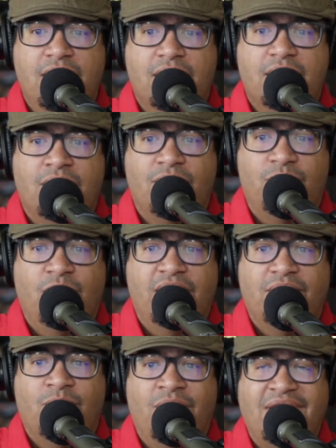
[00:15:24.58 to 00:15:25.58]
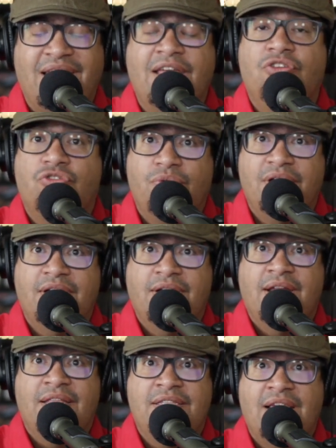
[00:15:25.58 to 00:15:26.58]
what injury did
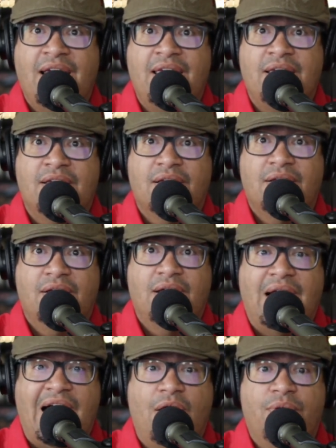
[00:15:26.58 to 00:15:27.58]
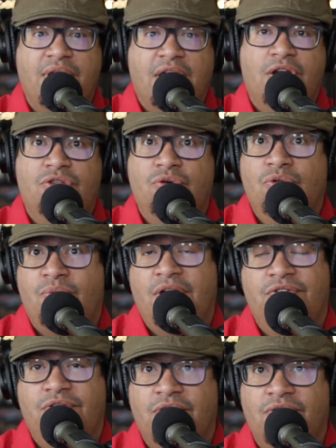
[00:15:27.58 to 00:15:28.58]
they take? How are they going to do the
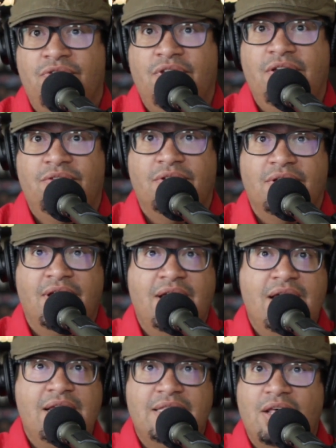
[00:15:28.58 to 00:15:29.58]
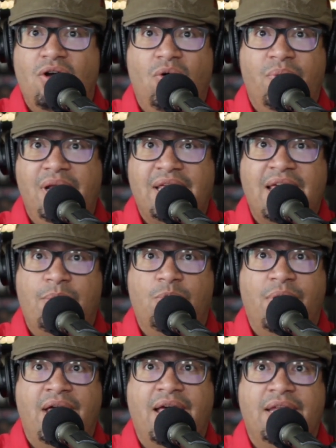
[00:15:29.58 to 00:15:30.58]
rest of this season? That all really came
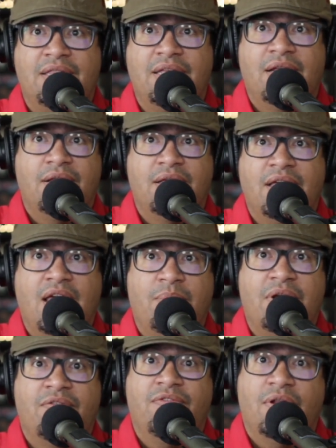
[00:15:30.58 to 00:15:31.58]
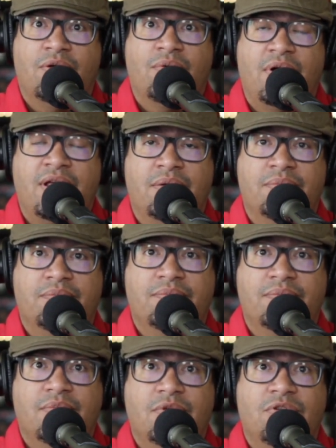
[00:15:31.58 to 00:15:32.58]
to a head at the end of the game, and it felt great.
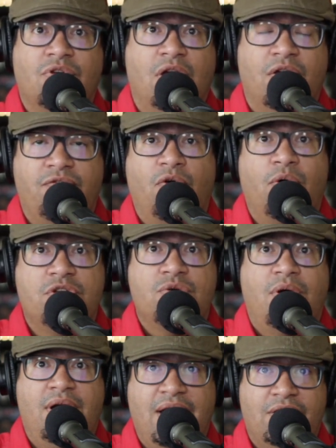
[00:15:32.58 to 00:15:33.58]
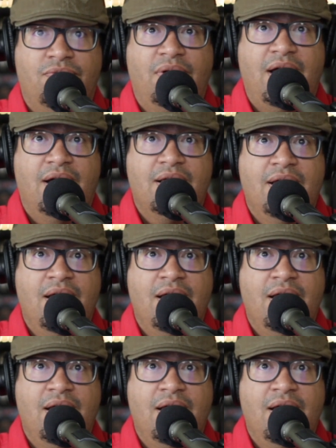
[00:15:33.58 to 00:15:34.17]
So I look forward to our next vlog.